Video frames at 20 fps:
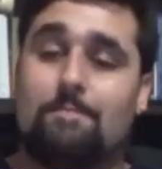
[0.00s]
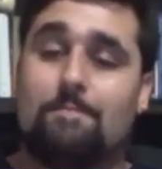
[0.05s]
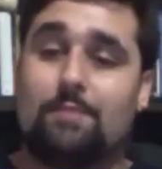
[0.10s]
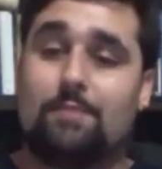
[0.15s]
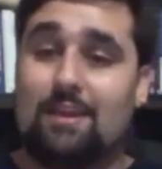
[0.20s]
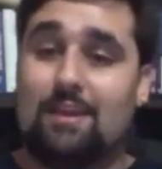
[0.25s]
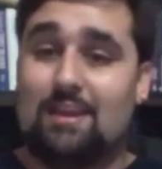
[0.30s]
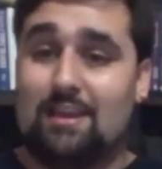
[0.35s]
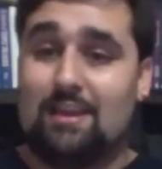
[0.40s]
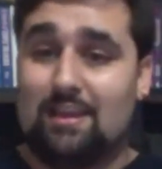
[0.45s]

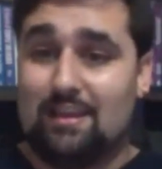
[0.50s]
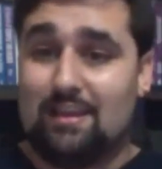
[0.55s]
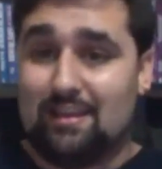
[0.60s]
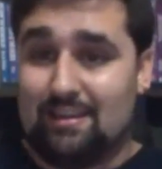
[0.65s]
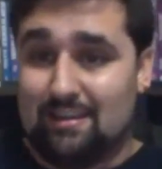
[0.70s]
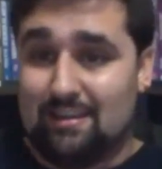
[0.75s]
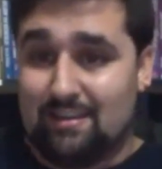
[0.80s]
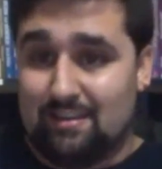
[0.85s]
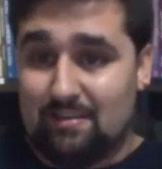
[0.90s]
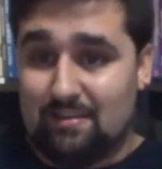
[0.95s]

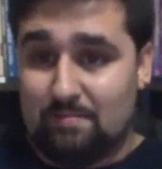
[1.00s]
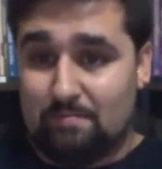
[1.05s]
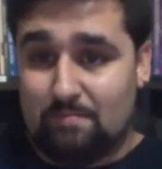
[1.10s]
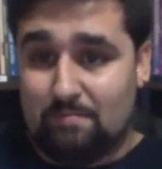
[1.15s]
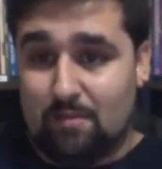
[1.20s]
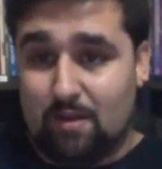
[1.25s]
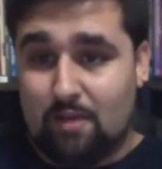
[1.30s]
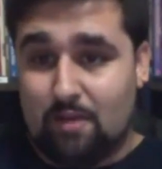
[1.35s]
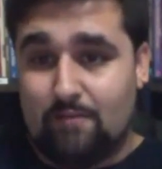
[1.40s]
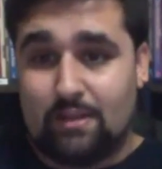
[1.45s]
the
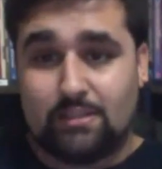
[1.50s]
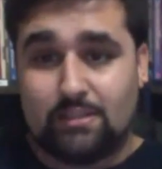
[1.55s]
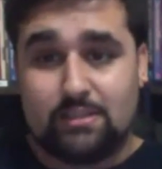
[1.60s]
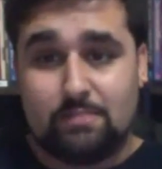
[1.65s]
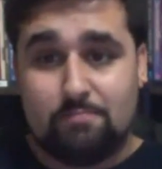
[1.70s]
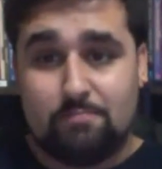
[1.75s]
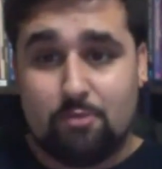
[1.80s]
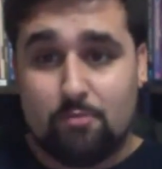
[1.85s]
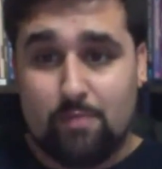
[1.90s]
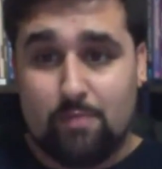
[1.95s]
events
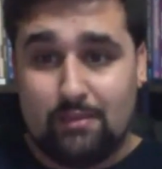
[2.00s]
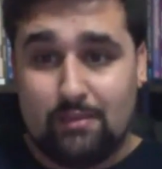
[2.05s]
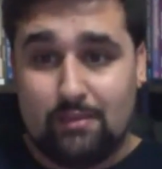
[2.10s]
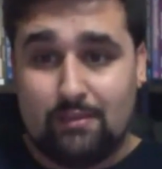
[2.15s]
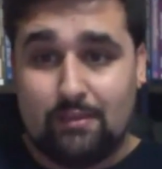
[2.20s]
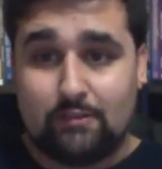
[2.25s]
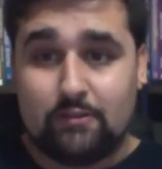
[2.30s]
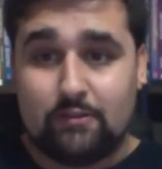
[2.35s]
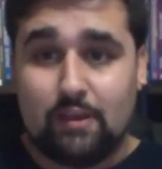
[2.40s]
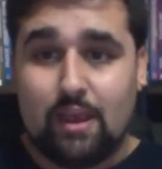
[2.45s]
in
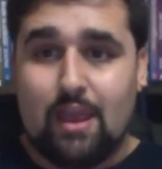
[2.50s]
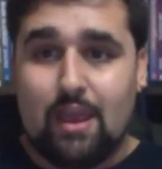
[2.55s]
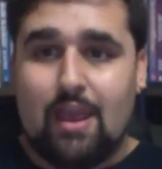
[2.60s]
Prometheus,